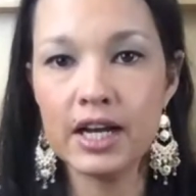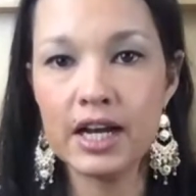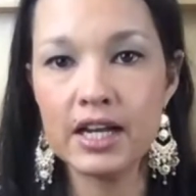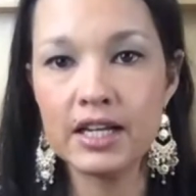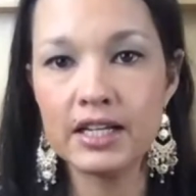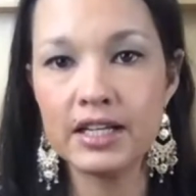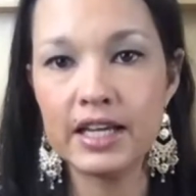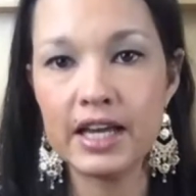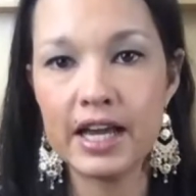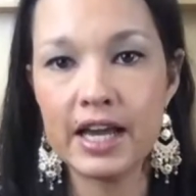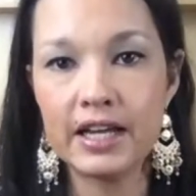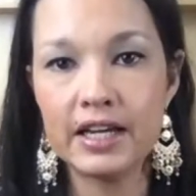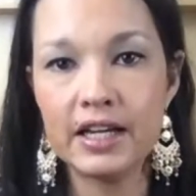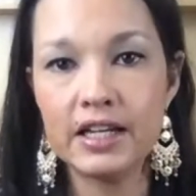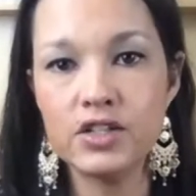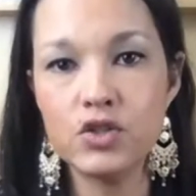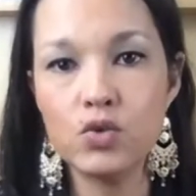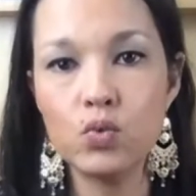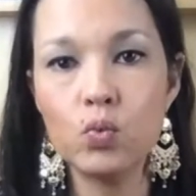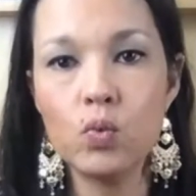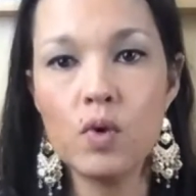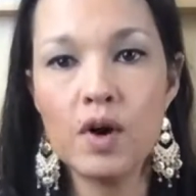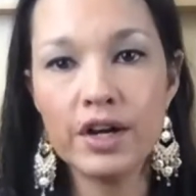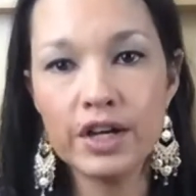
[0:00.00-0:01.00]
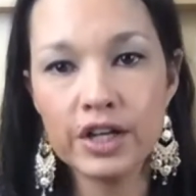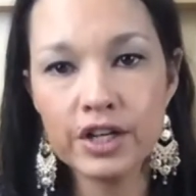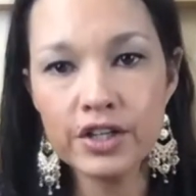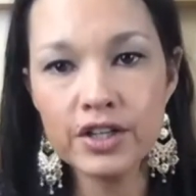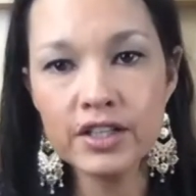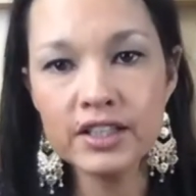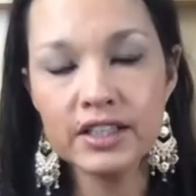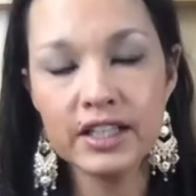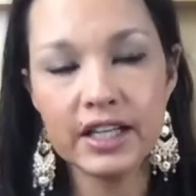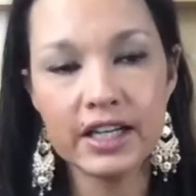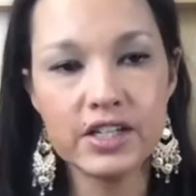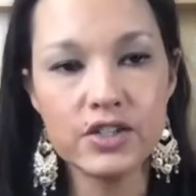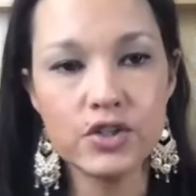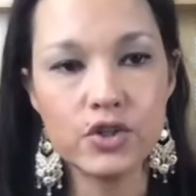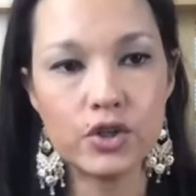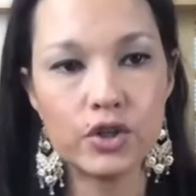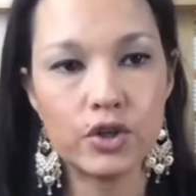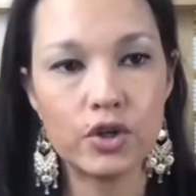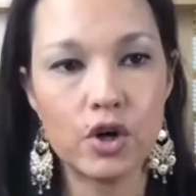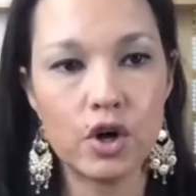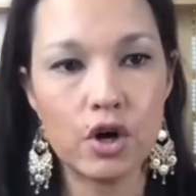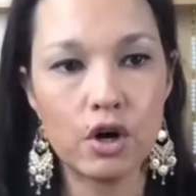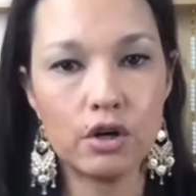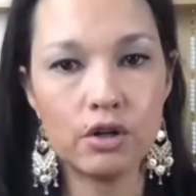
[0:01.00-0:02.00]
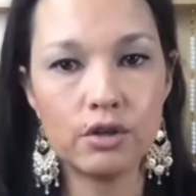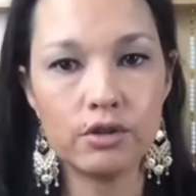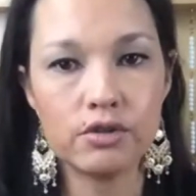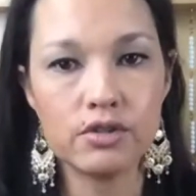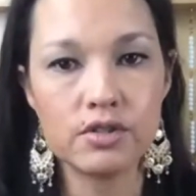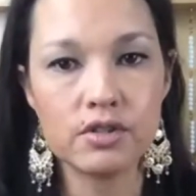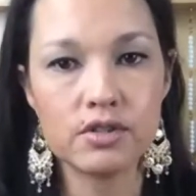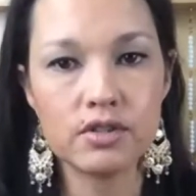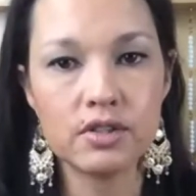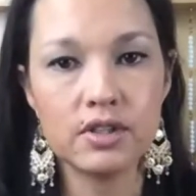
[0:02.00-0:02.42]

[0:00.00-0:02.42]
get is, what are the laser calls?